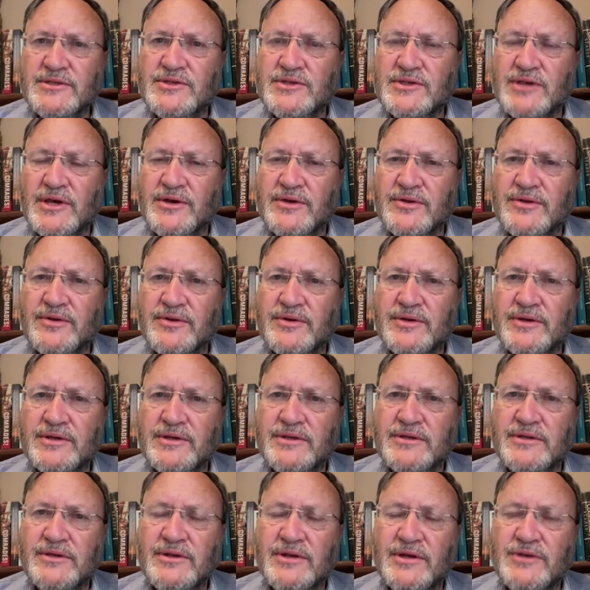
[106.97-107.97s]
So,
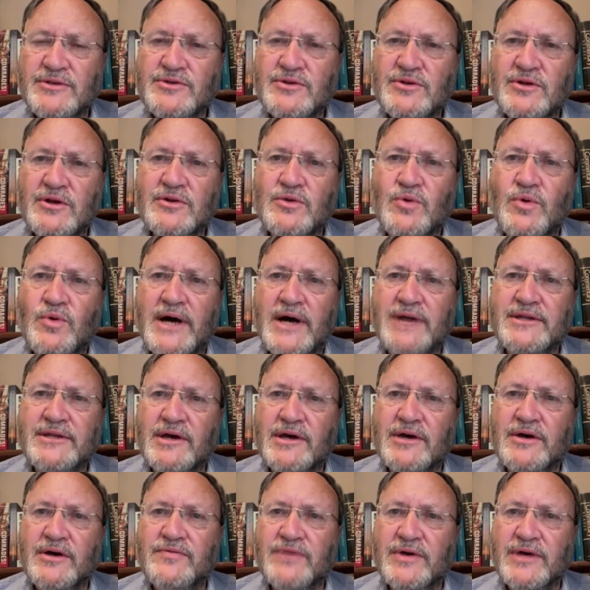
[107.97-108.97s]
you know, it's not quite
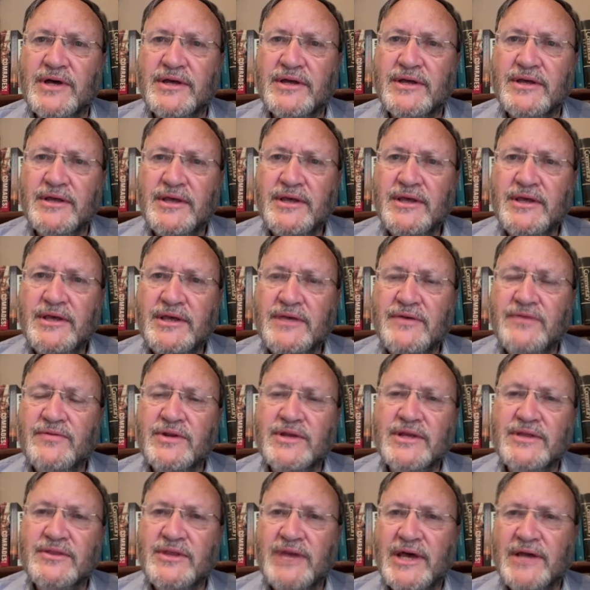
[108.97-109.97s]
over
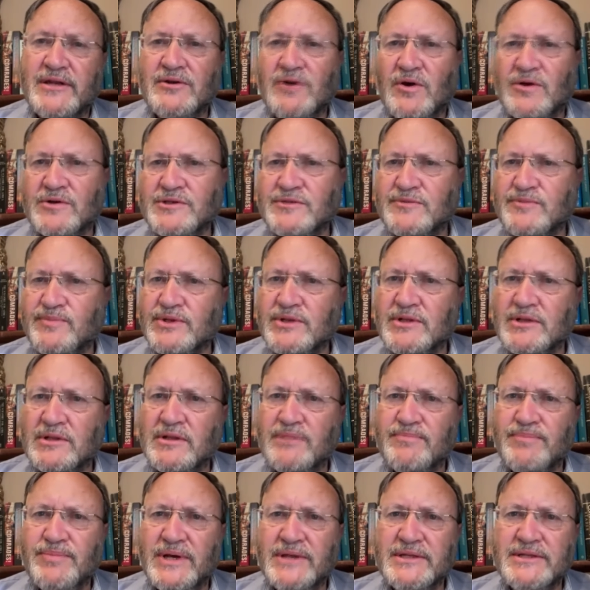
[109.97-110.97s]
even at that
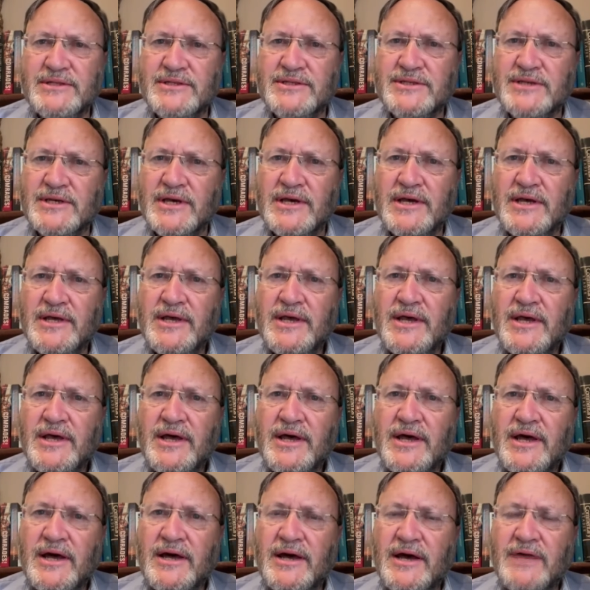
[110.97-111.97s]
hospital. But
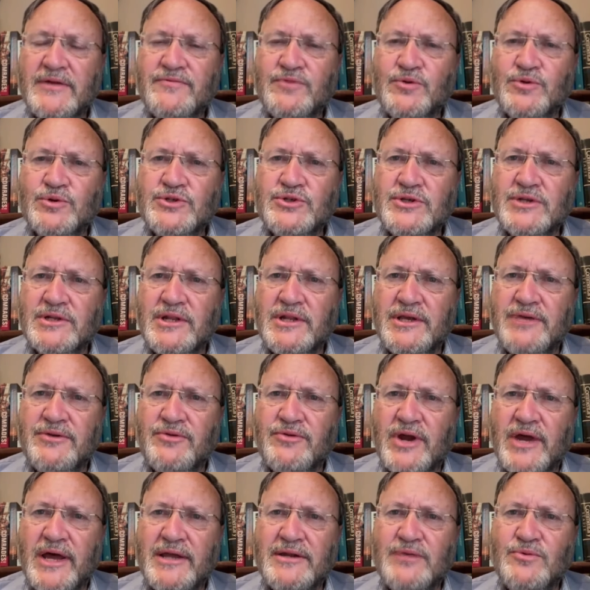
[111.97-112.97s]
unfortunately,
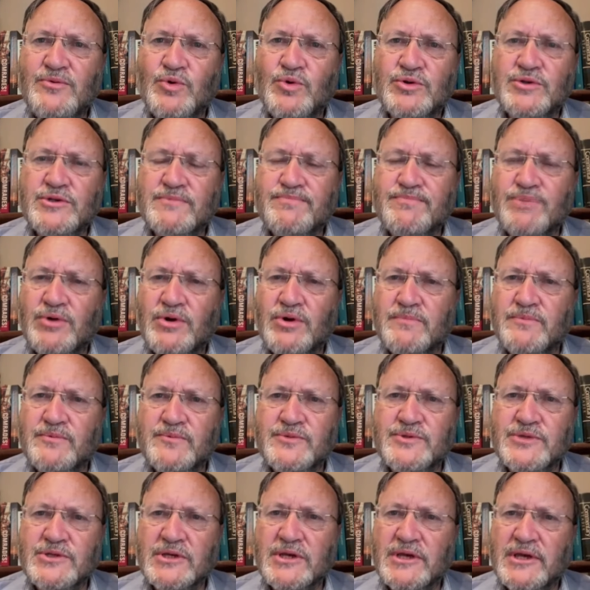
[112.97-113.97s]
Rand water
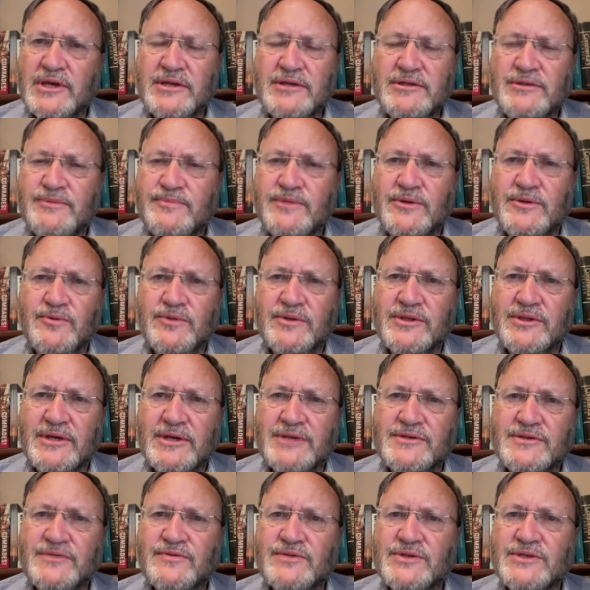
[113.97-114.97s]
problems are going to be with
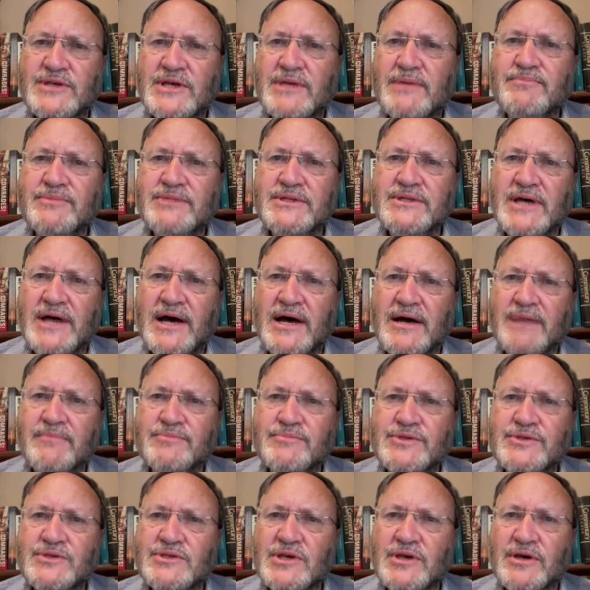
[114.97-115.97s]
us for some
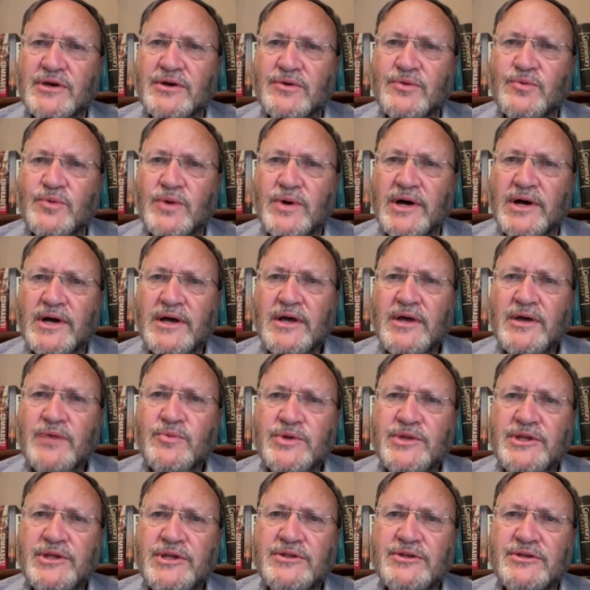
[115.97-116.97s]
time. So
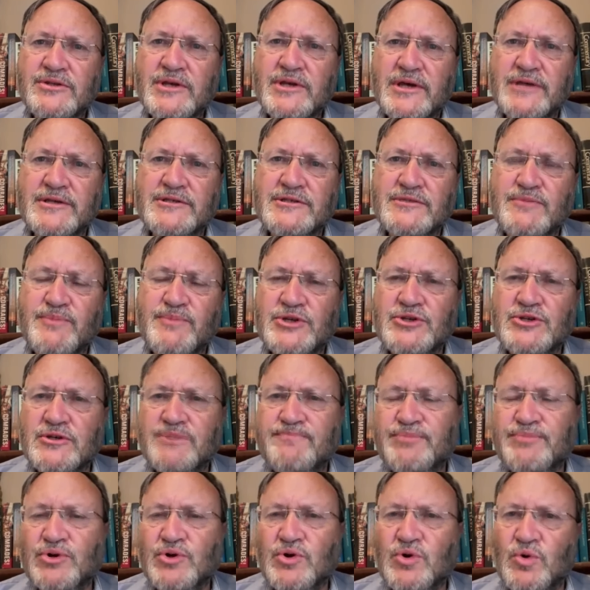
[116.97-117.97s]
we need to take
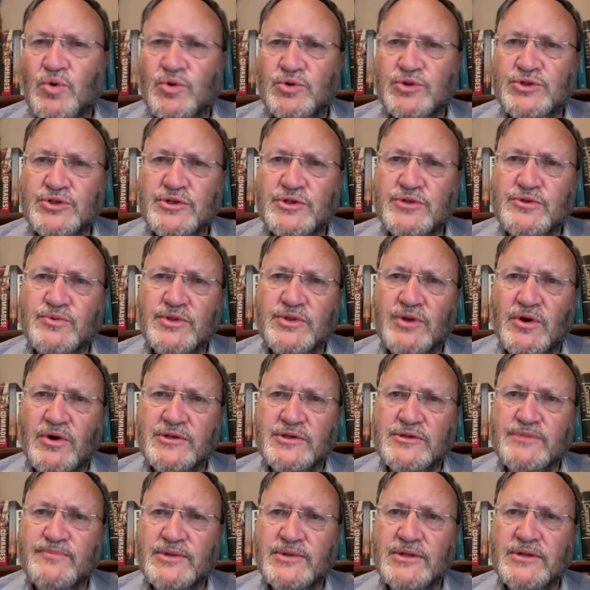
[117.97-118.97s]
special precautions with
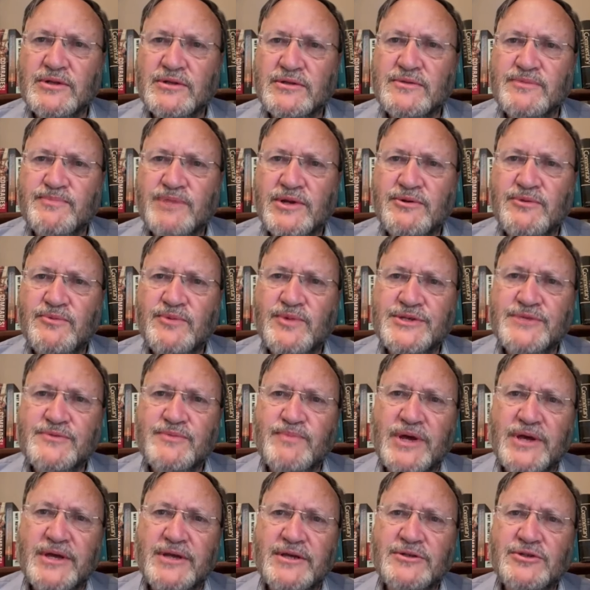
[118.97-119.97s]
hospitals, but we must
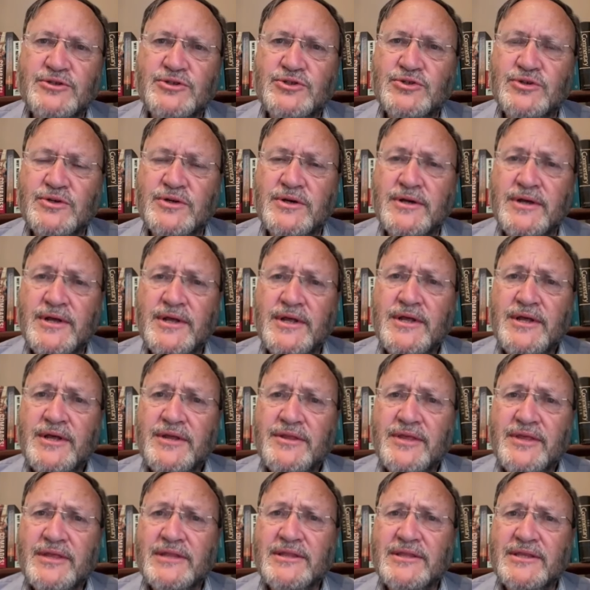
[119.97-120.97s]
make sure
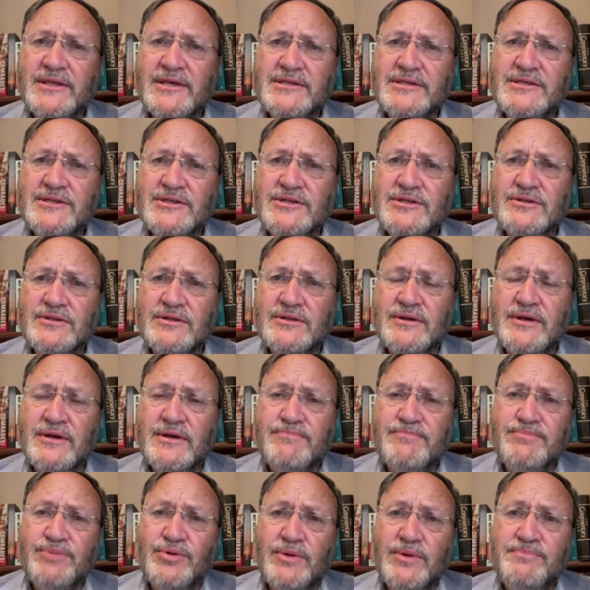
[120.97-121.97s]
that there's
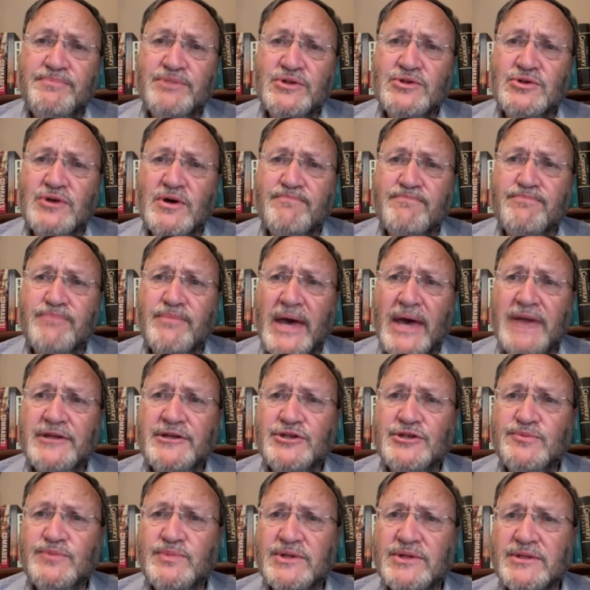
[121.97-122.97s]
proper top
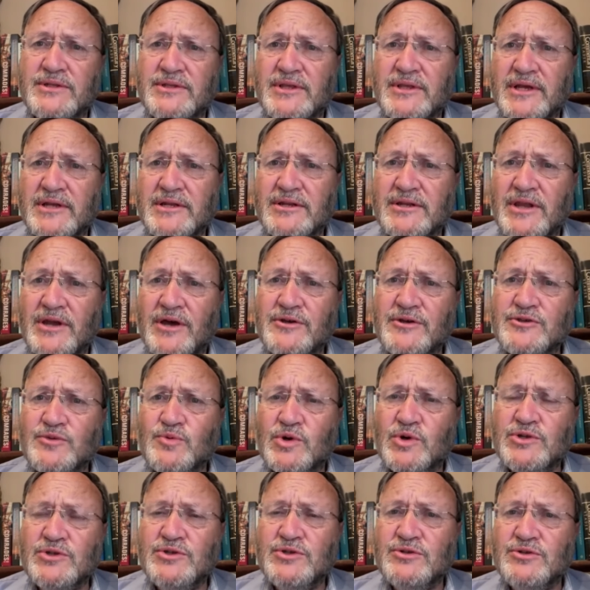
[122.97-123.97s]
management that knows
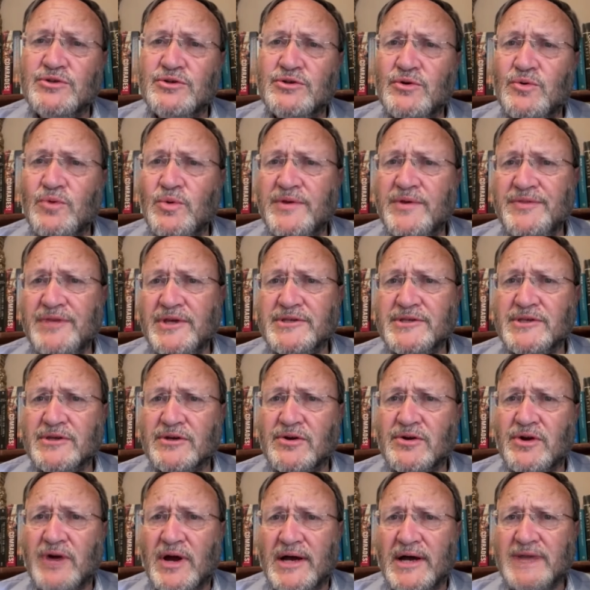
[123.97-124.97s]
what to do when there's a
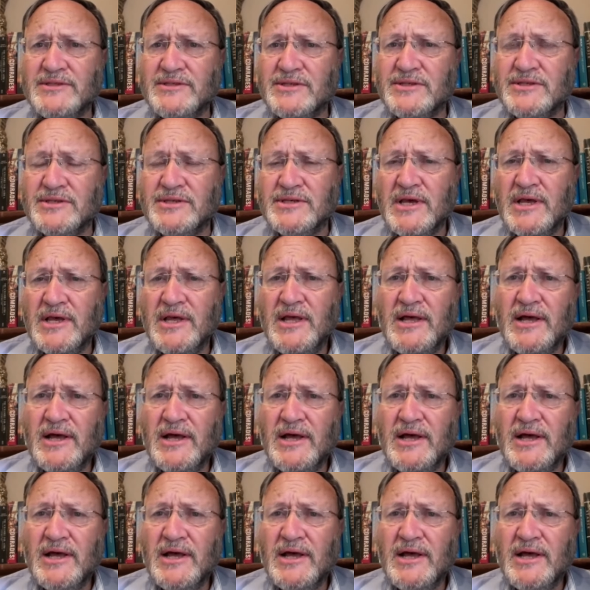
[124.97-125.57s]
crisis.